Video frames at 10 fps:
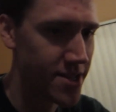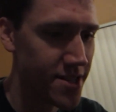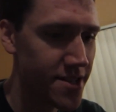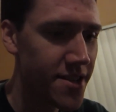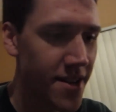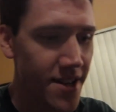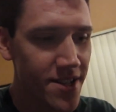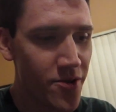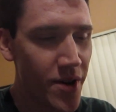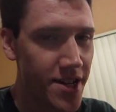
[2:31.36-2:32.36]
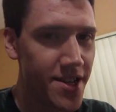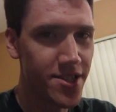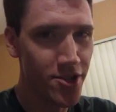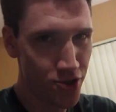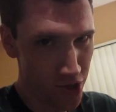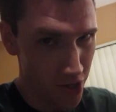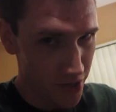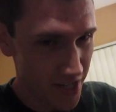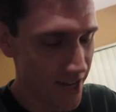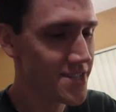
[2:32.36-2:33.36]
I didn't quite get the
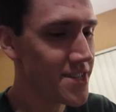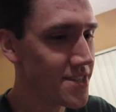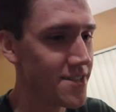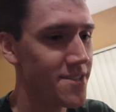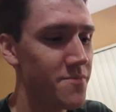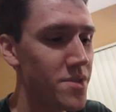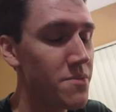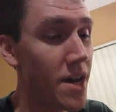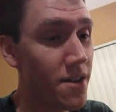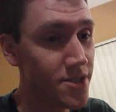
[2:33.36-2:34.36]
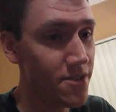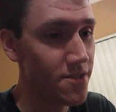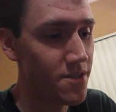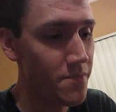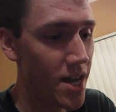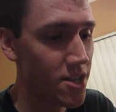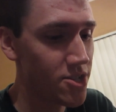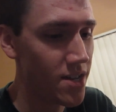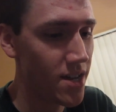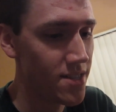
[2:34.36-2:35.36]
draws I needed. Me and Mal started the
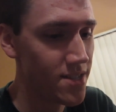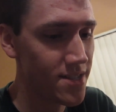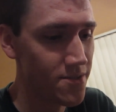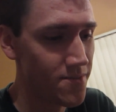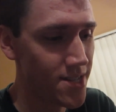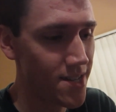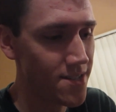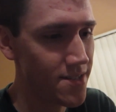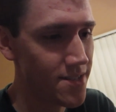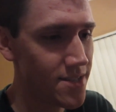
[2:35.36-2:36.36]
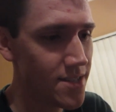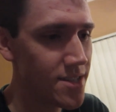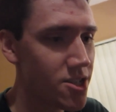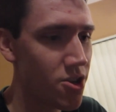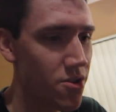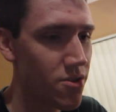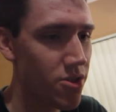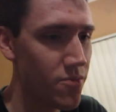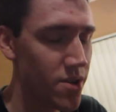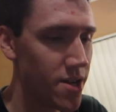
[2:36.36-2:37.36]
match, and this is ridiculous. This is turn
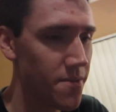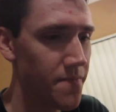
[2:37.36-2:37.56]
three.